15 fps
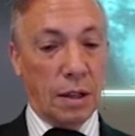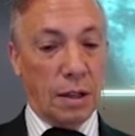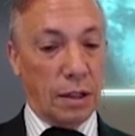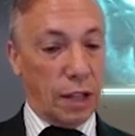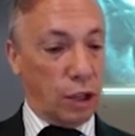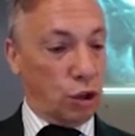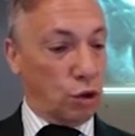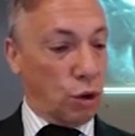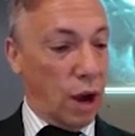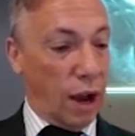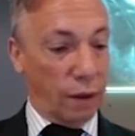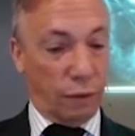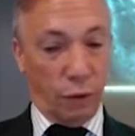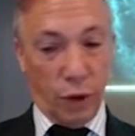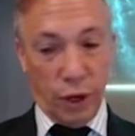Let's draw it
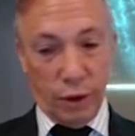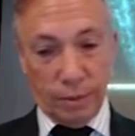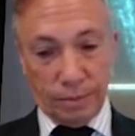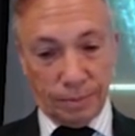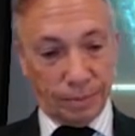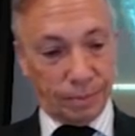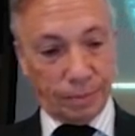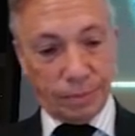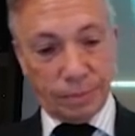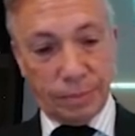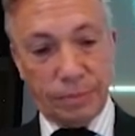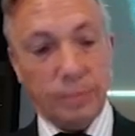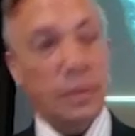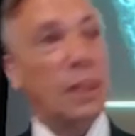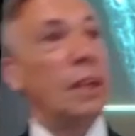for you
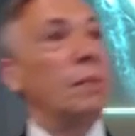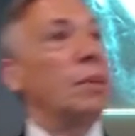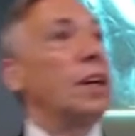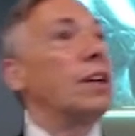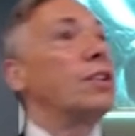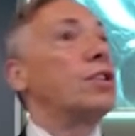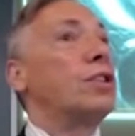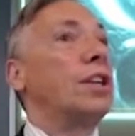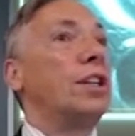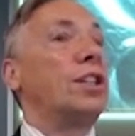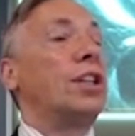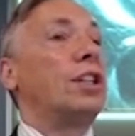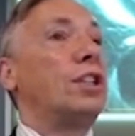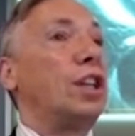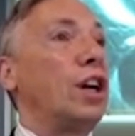because this
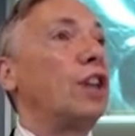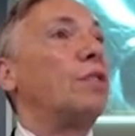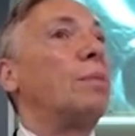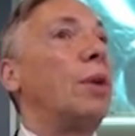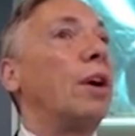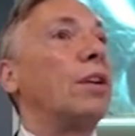is the other part of the